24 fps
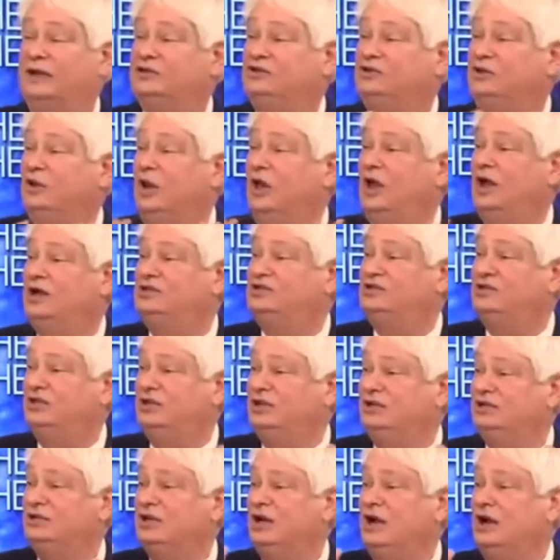
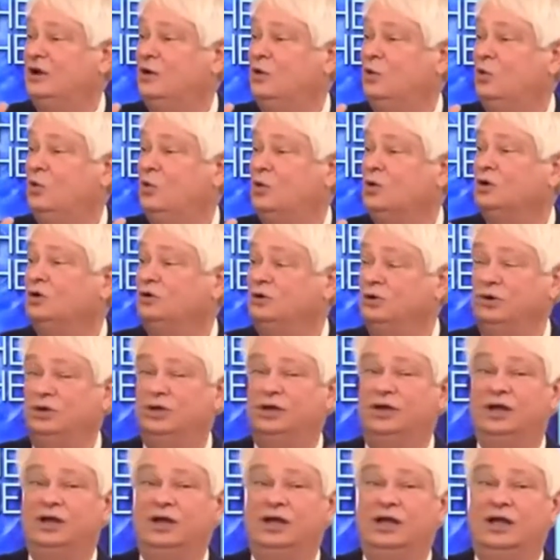evangelize the entire
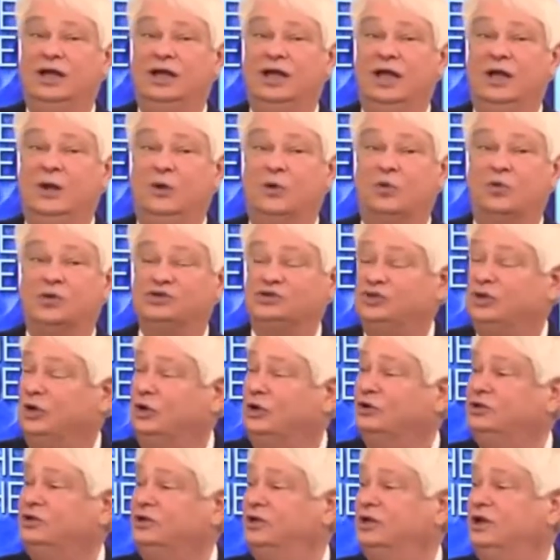world,
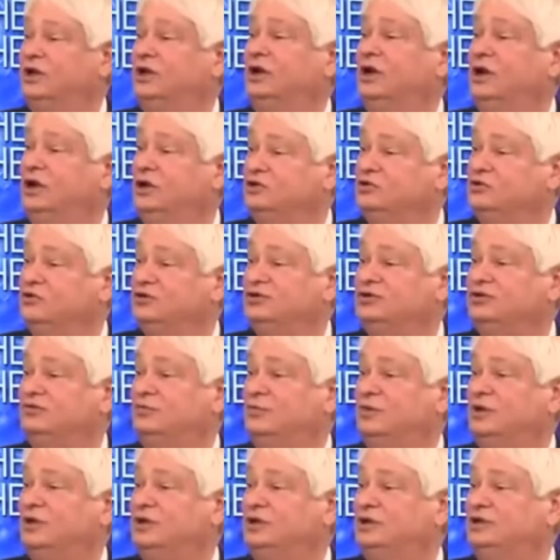resulting in
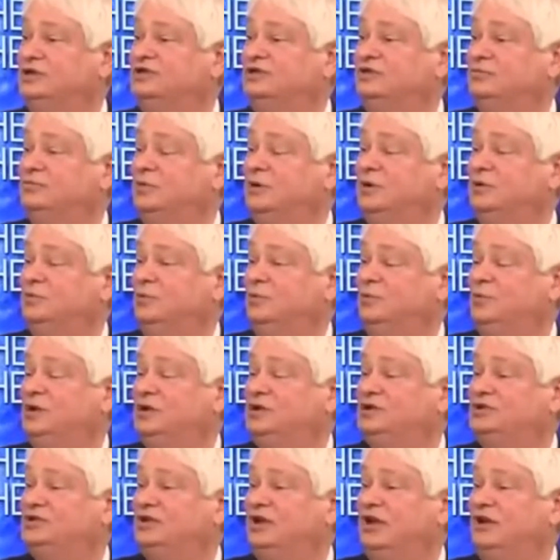hundreds of millions of
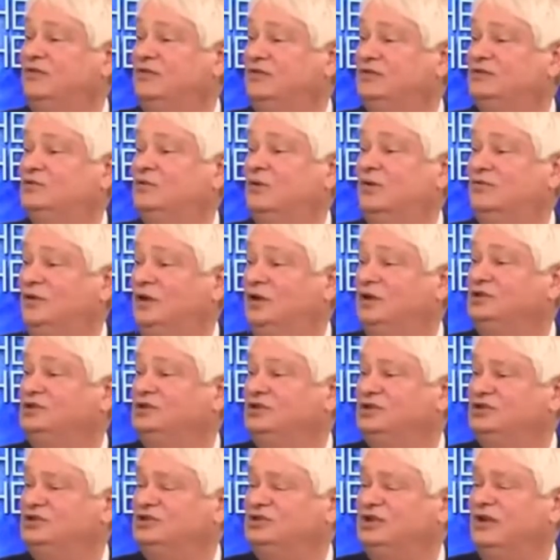people being saved, as
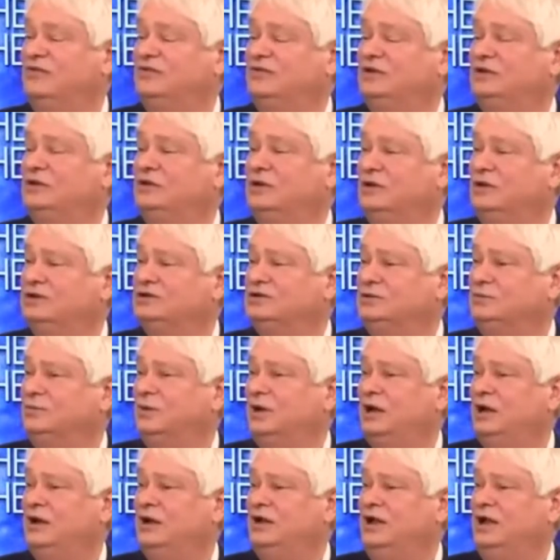Revelation 7
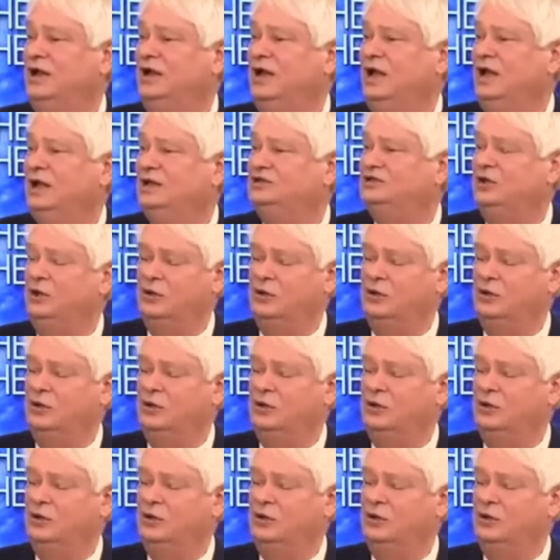talks about.